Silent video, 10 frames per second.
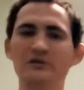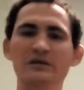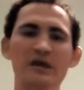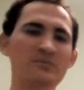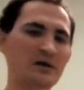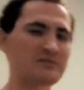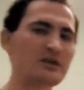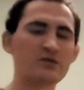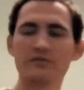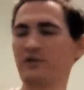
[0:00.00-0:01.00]
Gave my S10
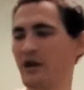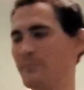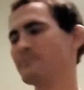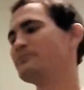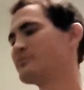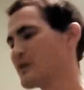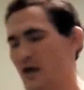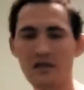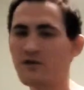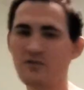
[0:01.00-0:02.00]
to a friend.
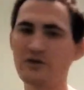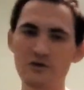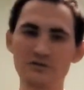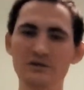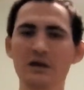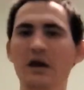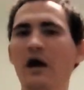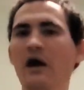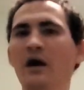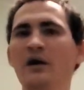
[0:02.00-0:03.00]
I love the Note.
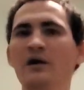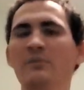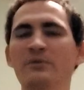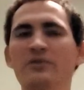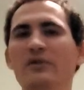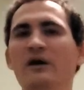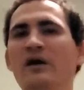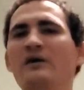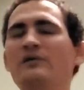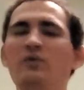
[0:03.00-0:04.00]
Uh, but
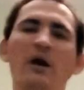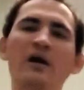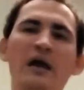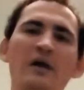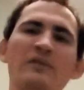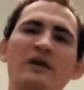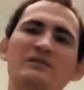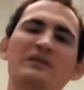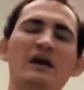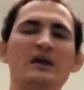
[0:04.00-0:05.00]
uh, for a while, I had the
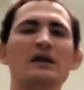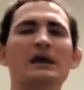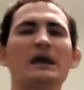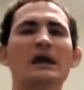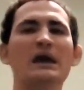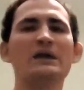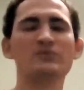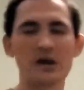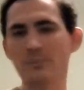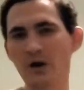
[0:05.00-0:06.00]
S10, and
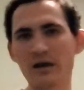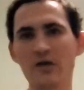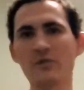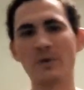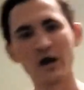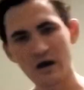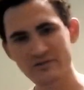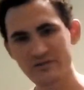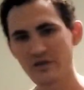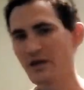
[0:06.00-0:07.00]
when I bought it out of the
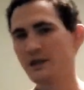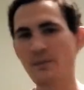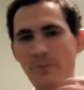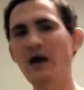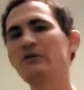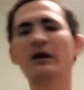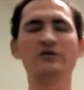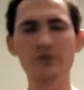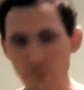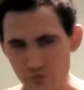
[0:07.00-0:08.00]
box, the battery I
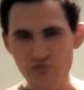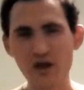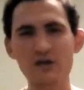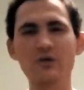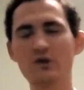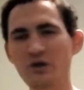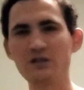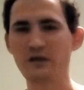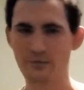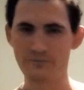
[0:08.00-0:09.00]
noticed was draining really
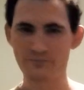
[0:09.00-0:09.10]
quickly.